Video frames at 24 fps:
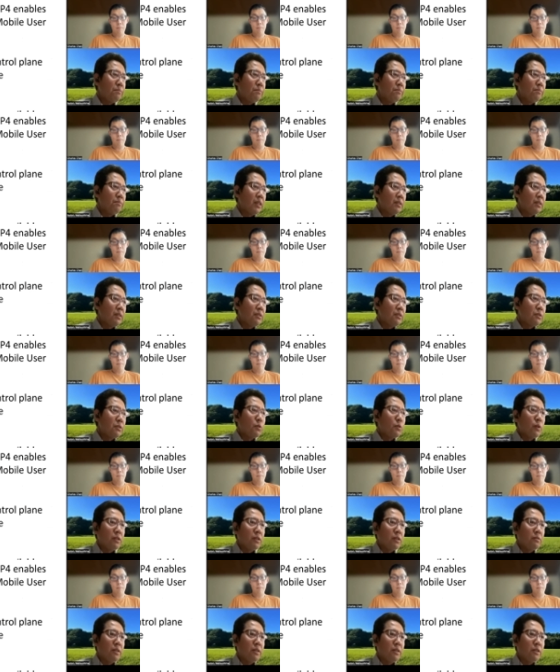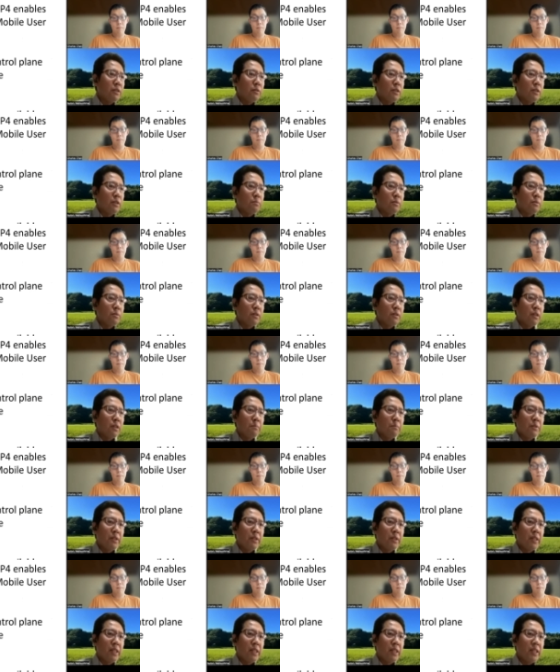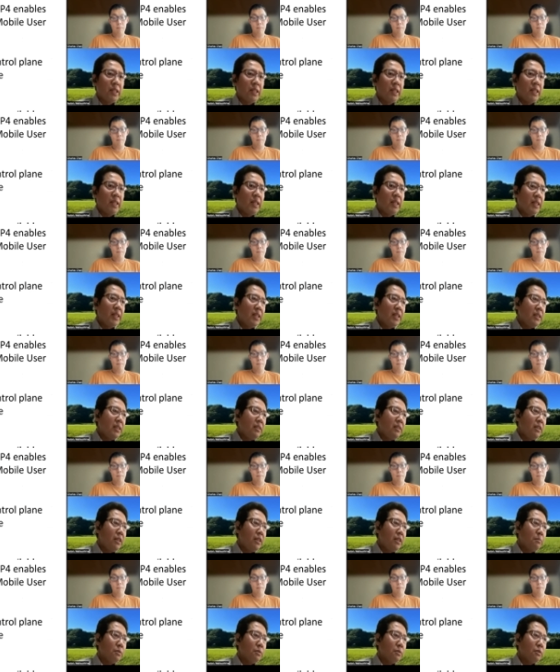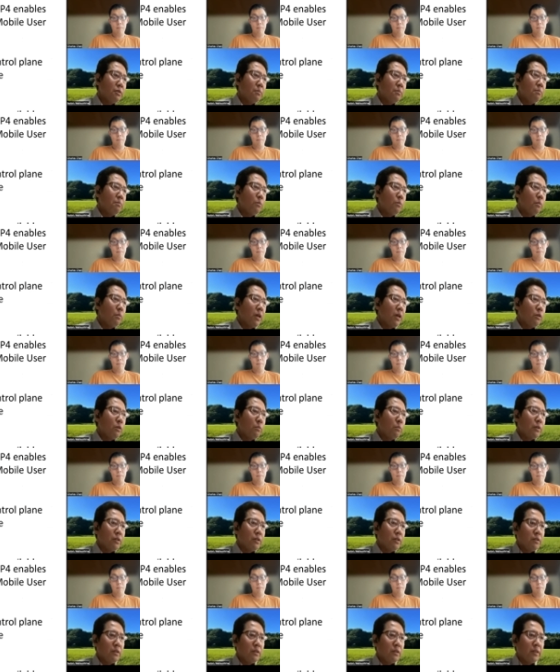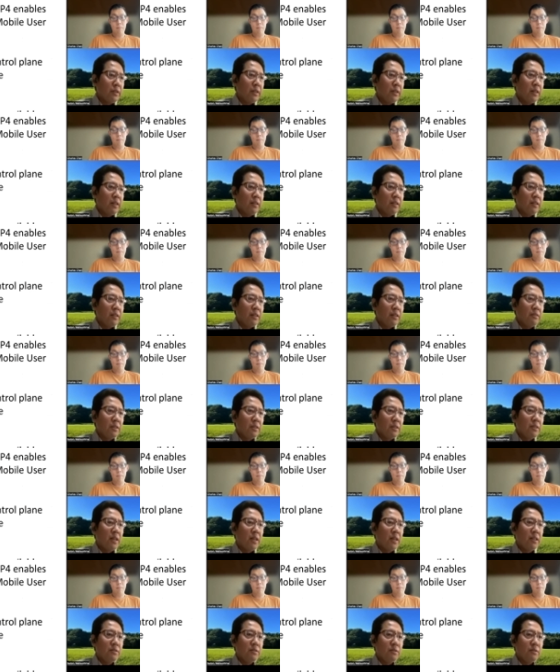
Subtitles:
squared network programmability enables mobile operator can get a chance to